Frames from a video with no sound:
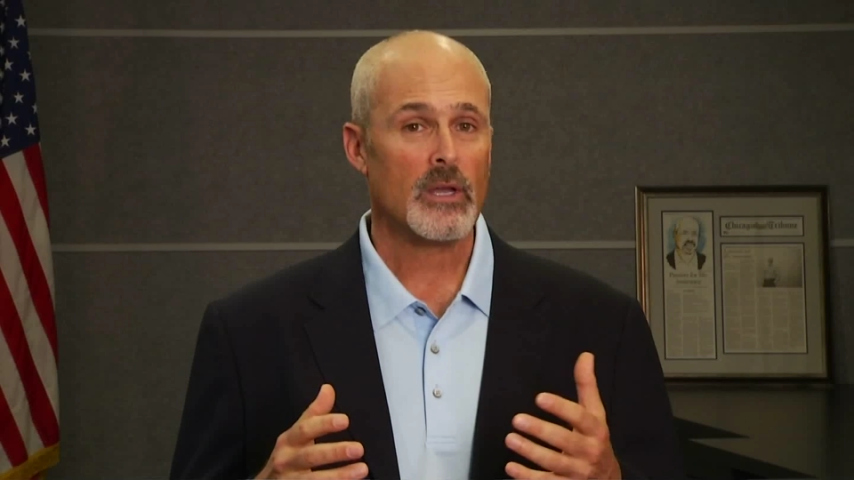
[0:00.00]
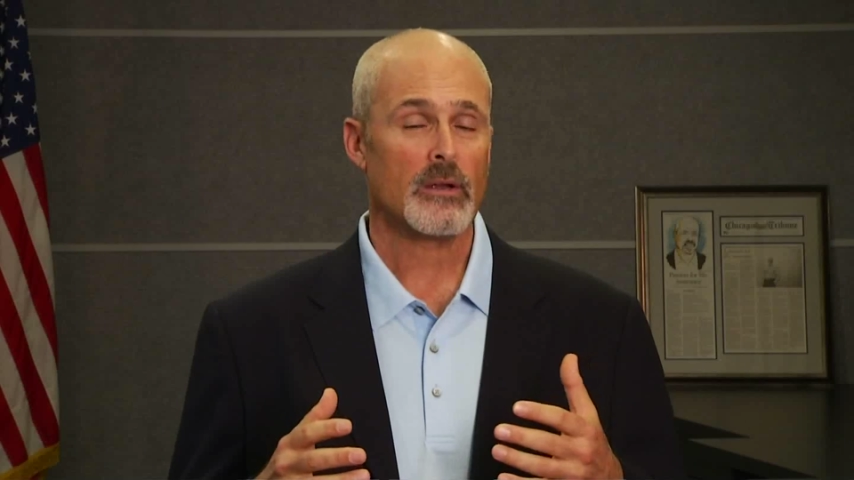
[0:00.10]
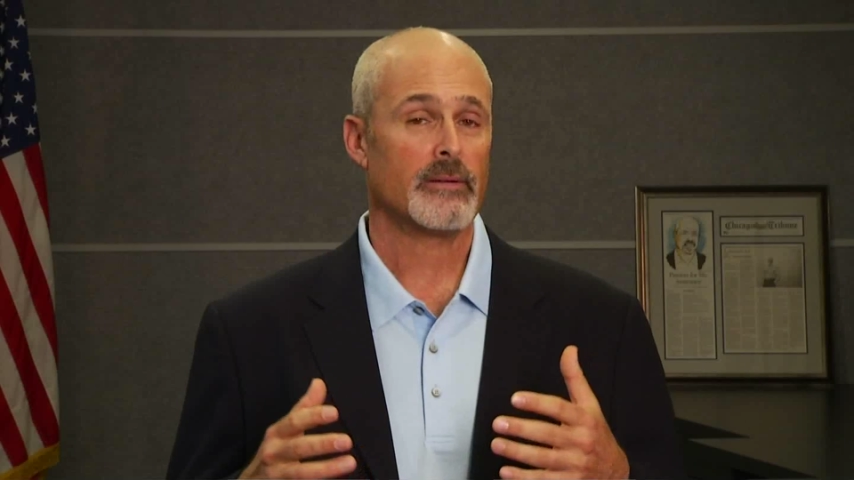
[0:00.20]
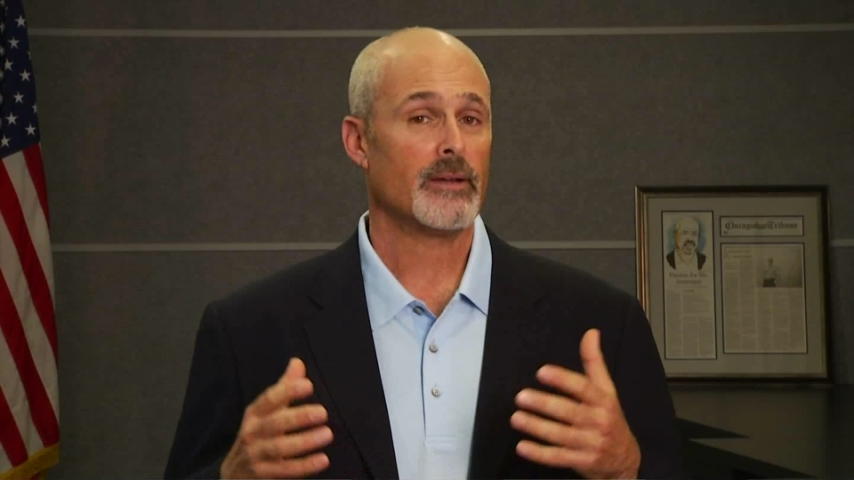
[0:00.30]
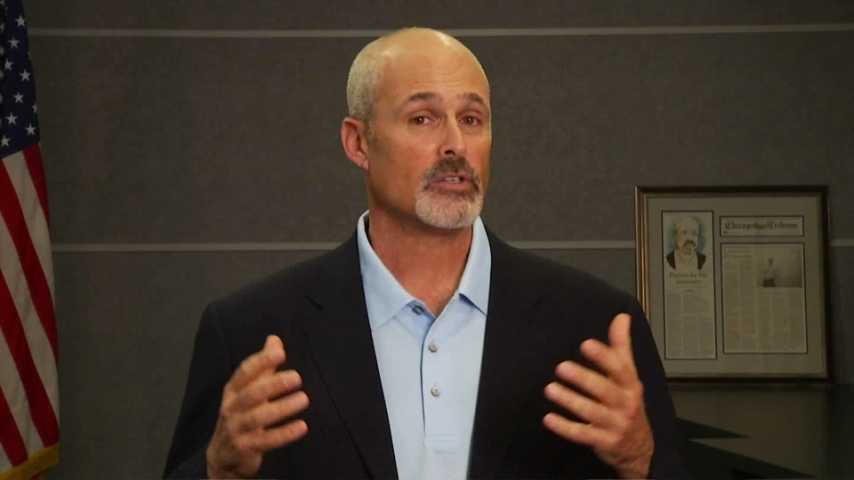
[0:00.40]

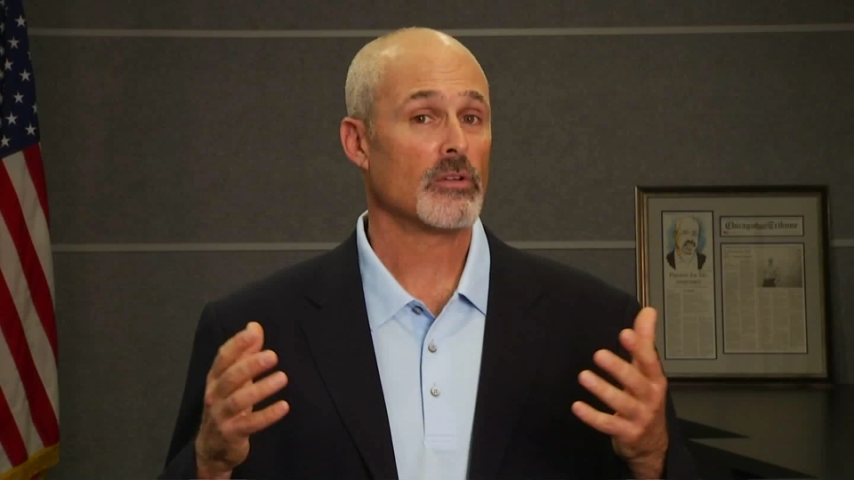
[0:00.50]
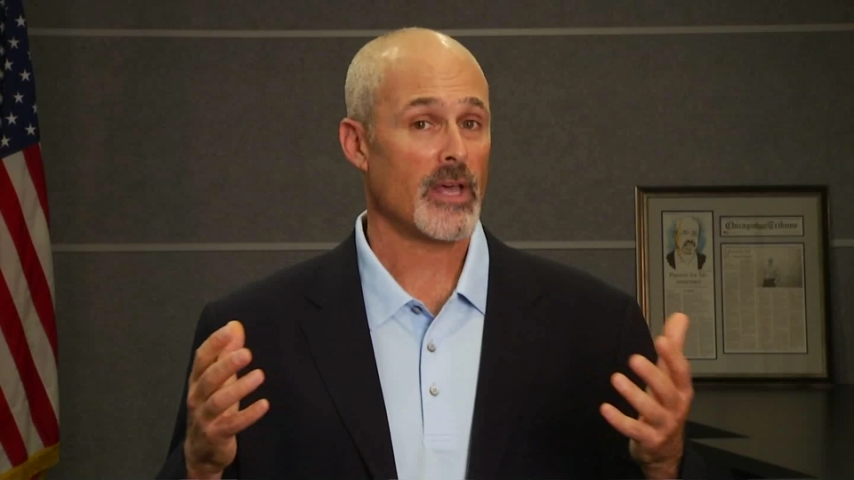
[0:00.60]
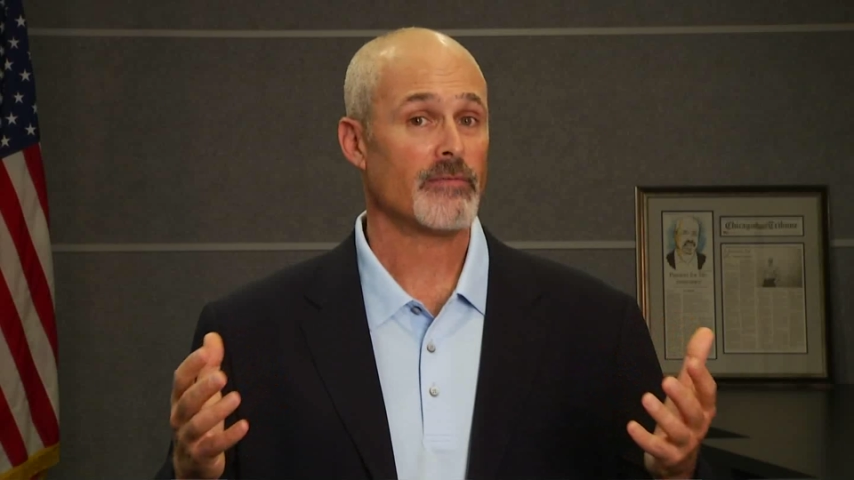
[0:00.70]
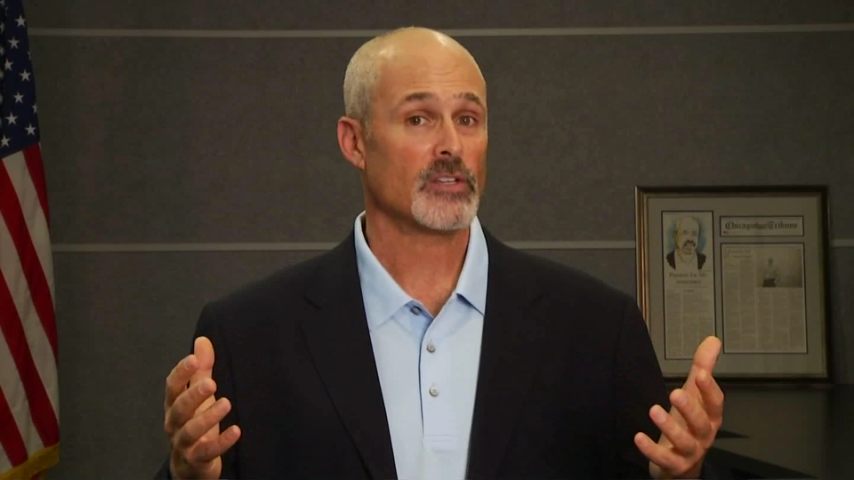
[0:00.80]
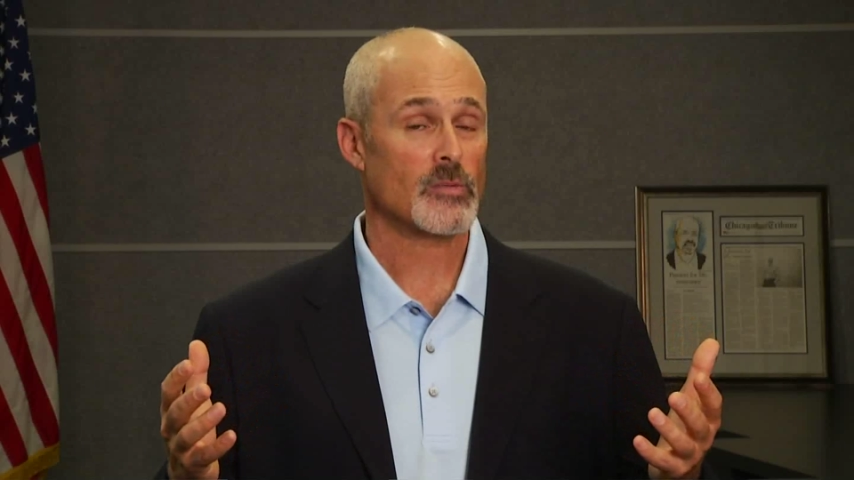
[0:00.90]
around your
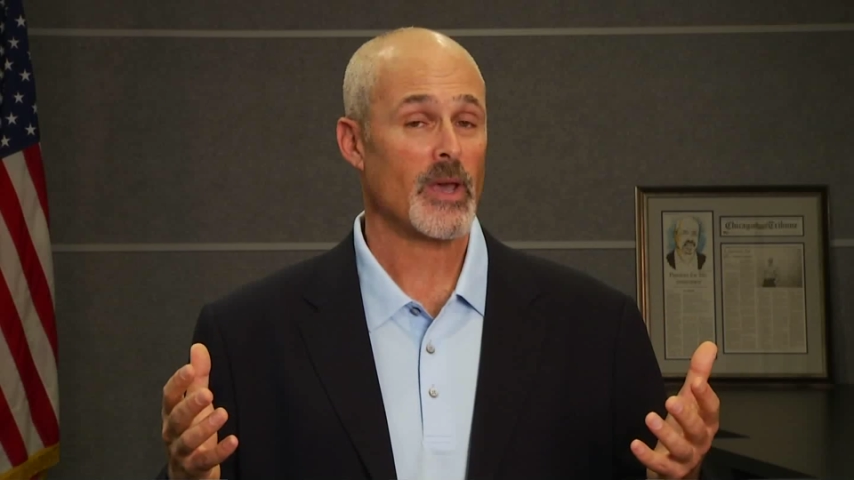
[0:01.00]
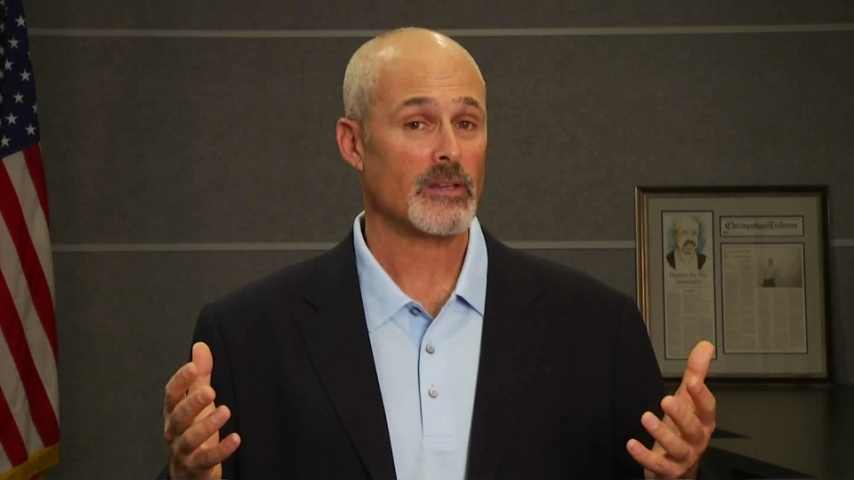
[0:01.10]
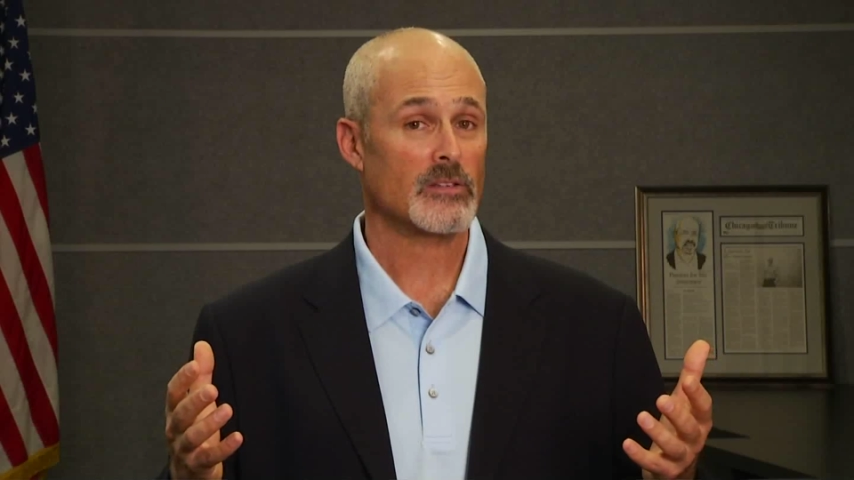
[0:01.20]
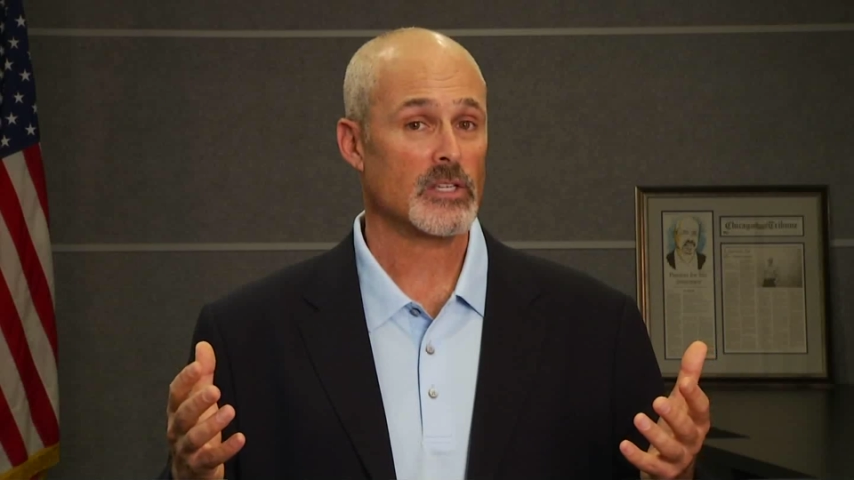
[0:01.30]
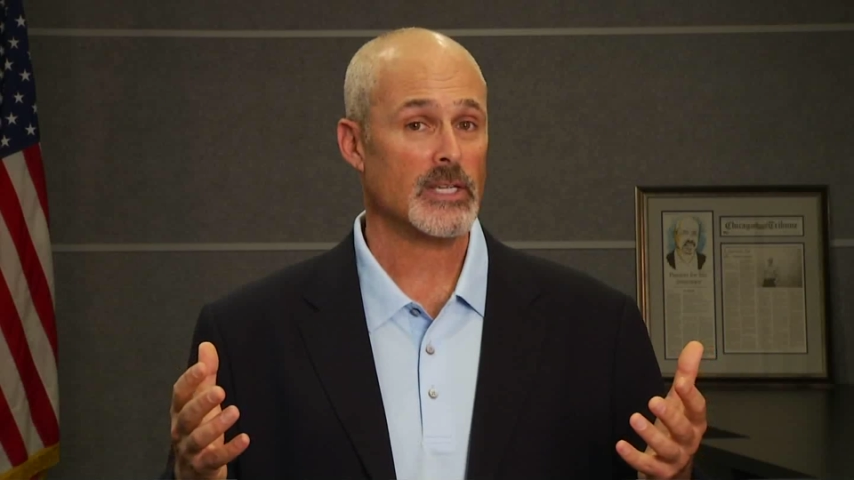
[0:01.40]
life
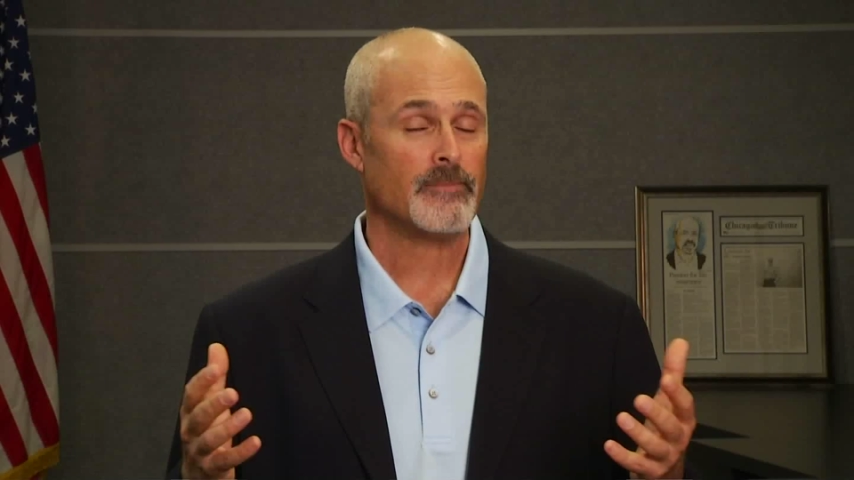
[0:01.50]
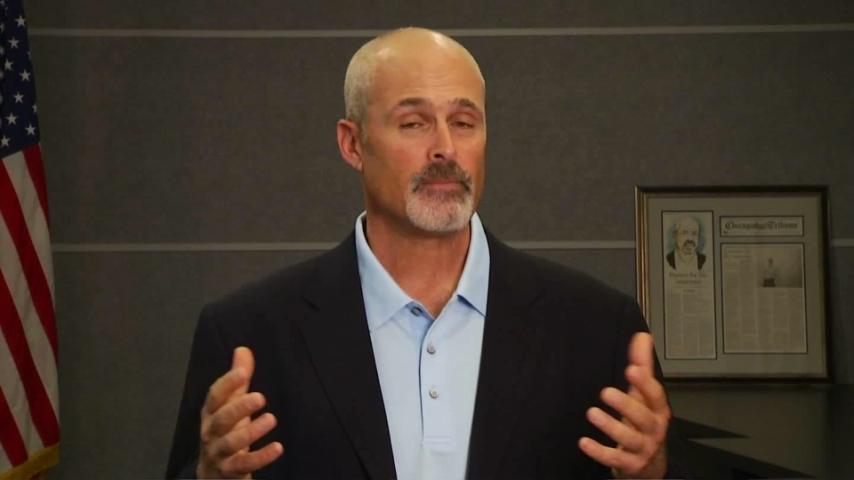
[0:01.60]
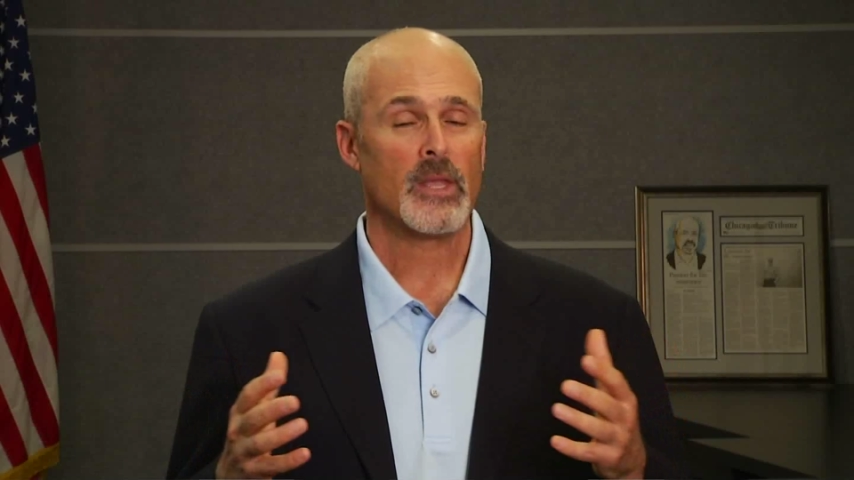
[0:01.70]
expectancy,